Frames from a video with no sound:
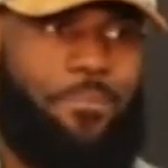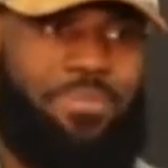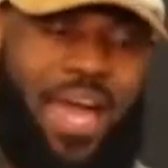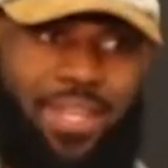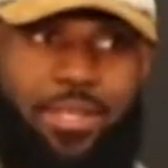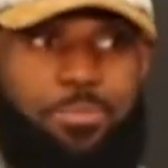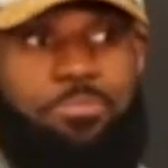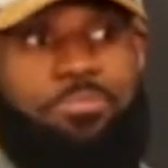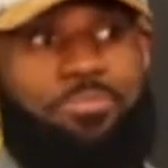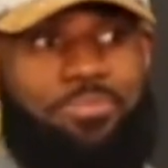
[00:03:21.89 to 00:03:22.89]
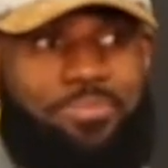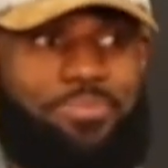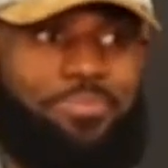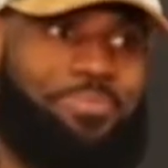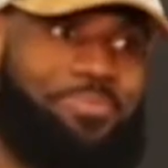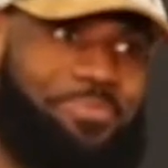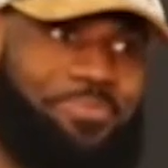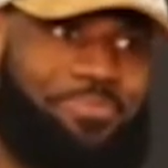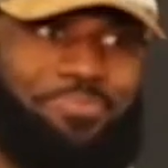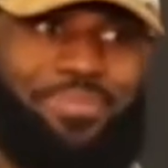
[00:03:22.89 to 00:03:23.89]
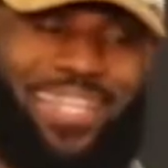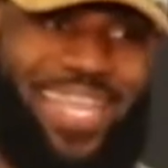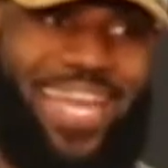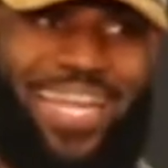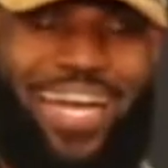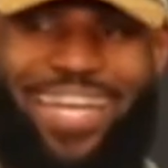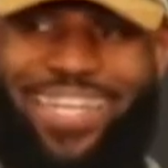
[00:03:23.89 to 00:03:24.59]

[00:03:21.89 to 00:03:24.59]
Not him. Not that guy.